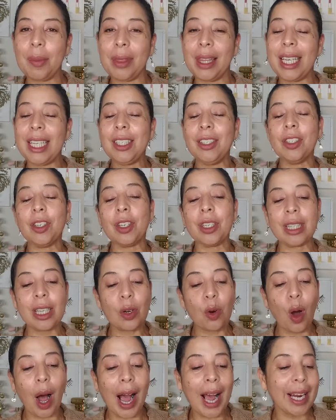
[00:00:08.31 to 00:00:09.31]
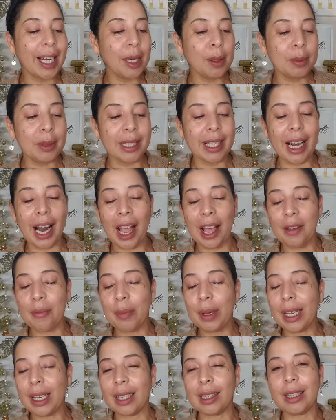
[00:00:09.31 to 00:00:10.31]
These are little items that I've
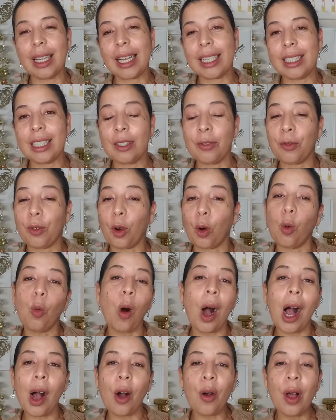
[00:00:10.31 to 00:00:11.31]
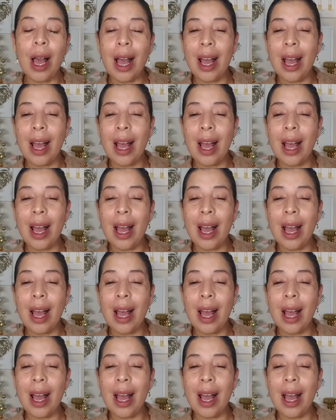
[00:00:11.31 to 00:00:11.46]
been collecting for a while.